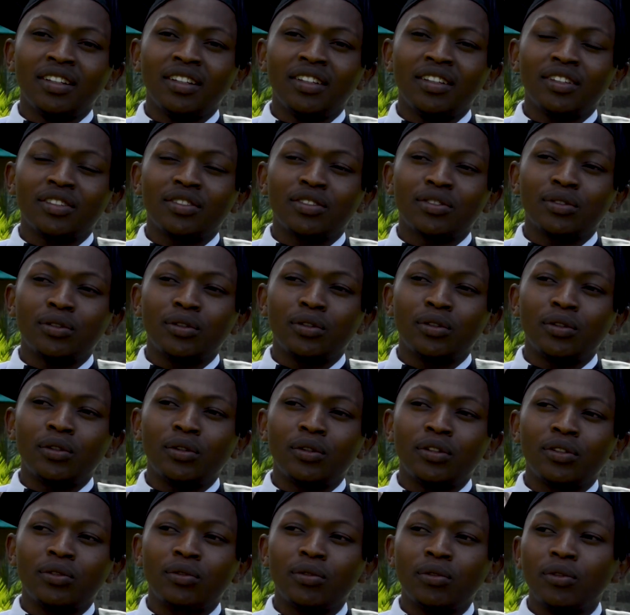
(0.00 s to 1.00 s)
Yes,
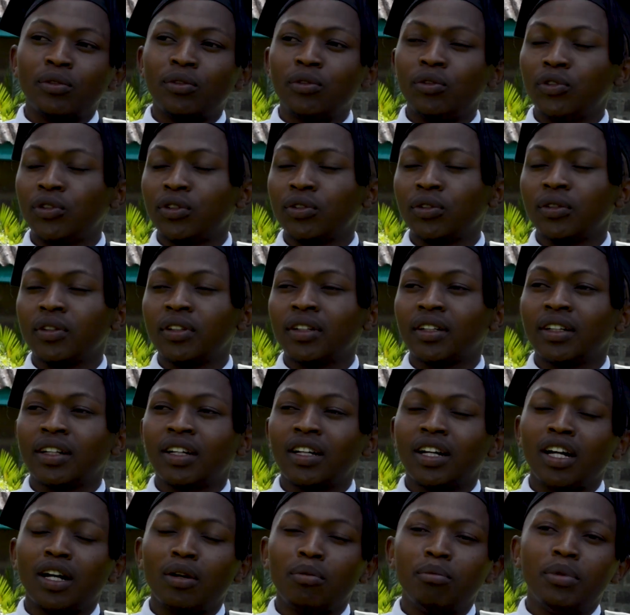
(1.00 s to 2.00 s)
so it could cushion
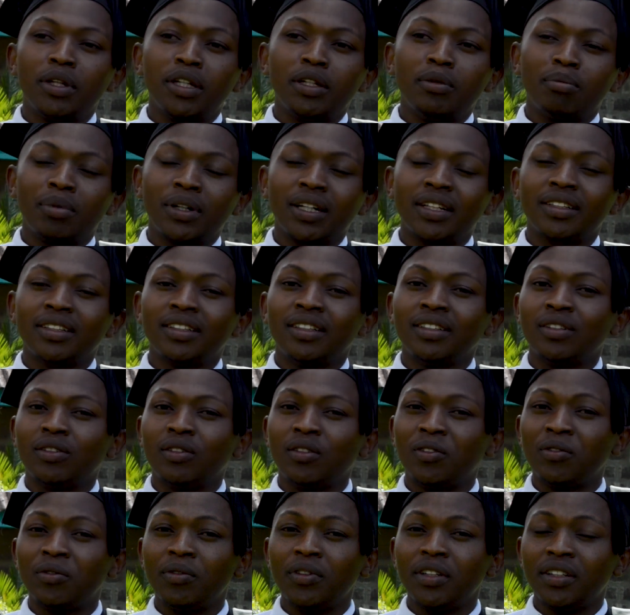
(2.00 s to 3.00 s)
a big part
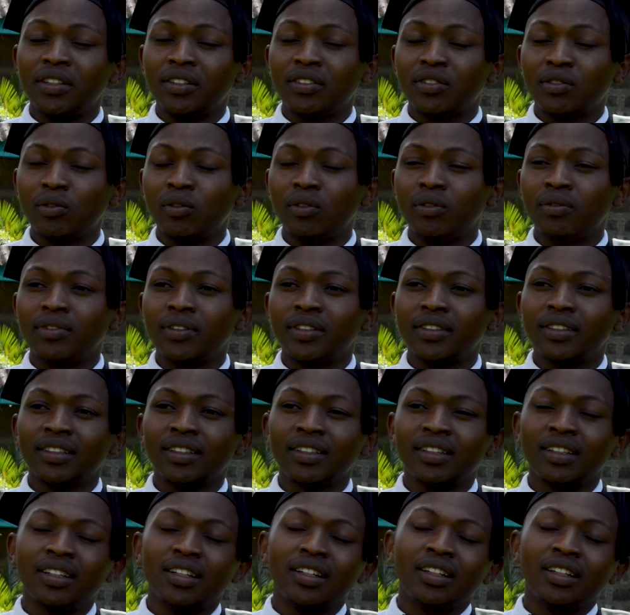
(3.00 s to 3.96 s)
of the school fees.